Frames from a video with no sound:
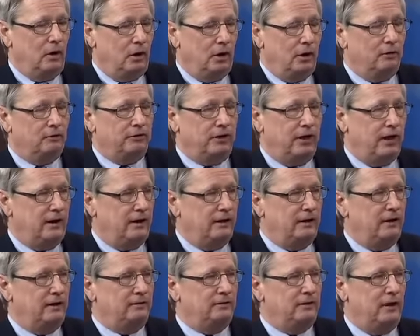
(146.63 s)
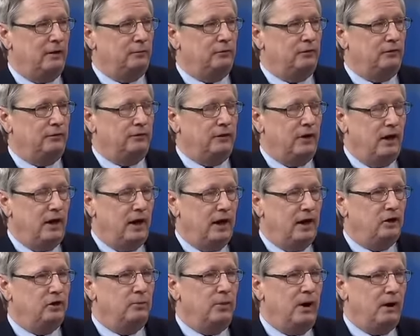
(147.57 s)
understanding the assumptions
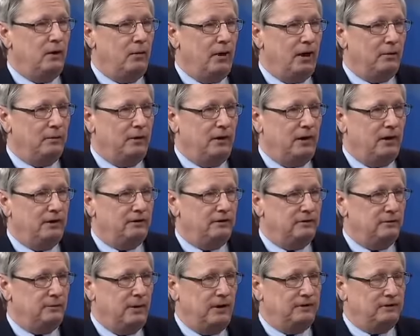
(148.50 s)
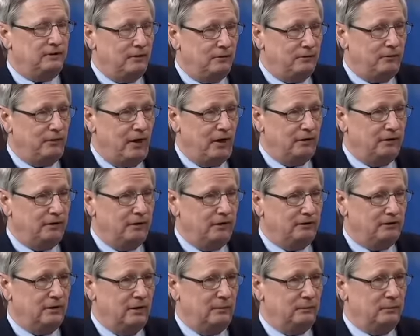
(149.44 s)
and you make recommendations based on faulty
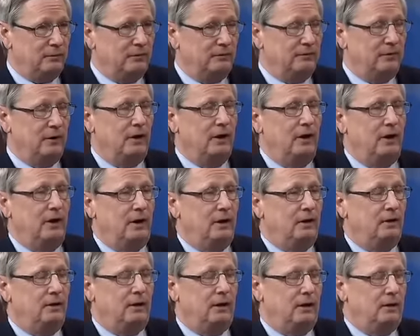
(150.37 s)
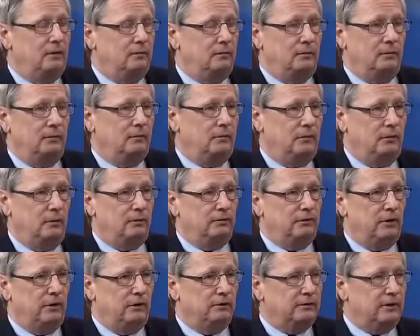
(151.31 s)
assumptions, then the
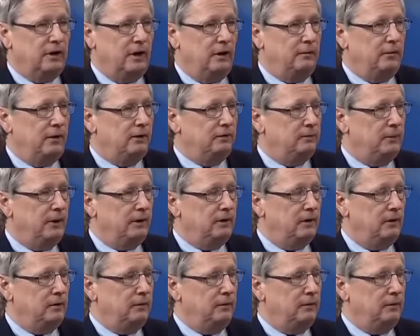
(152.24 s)
results can't be expected.